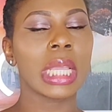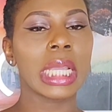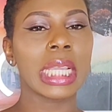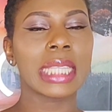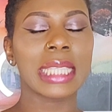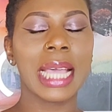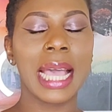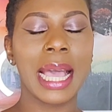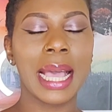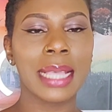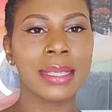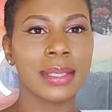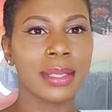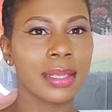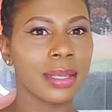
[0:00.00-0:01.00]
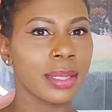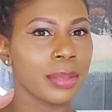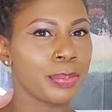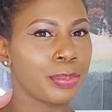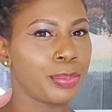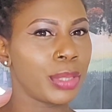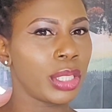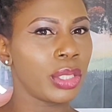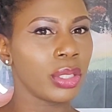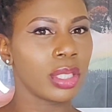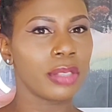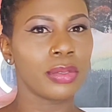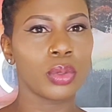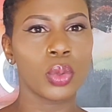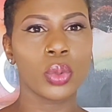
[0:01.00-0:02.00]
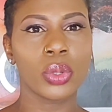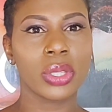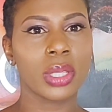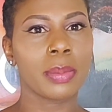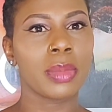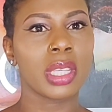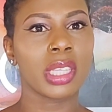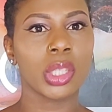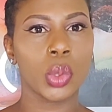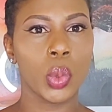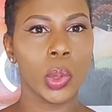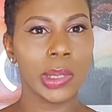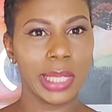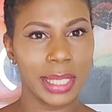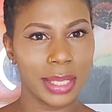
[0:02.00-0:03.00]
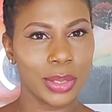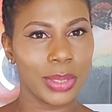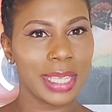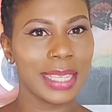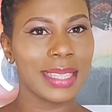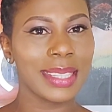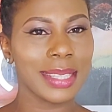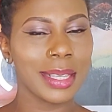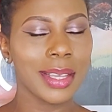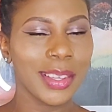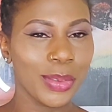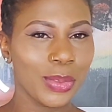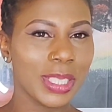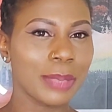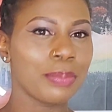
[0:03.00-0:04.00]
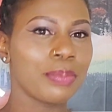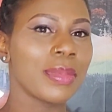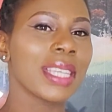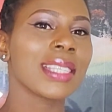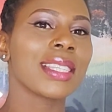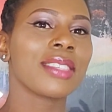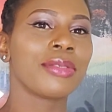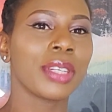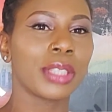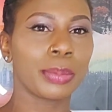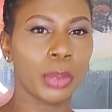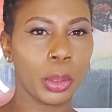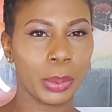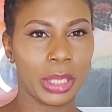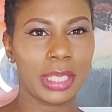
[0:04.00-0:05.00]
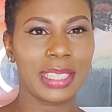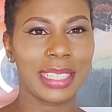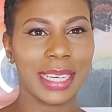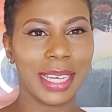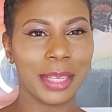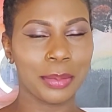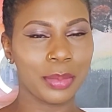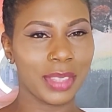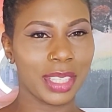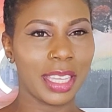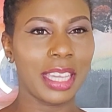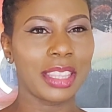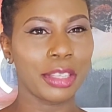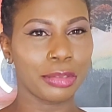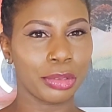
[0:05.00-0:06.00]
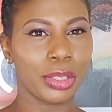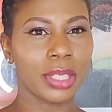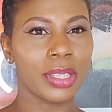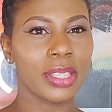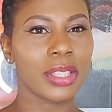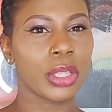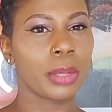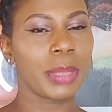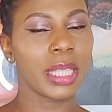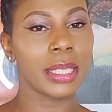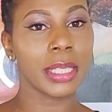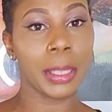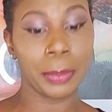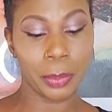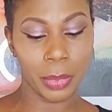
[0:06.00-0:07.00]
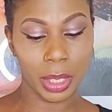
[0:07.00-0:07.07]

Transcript: It has this beautiful, awesome niche quality to it, which makes it very popular in the fragrance community.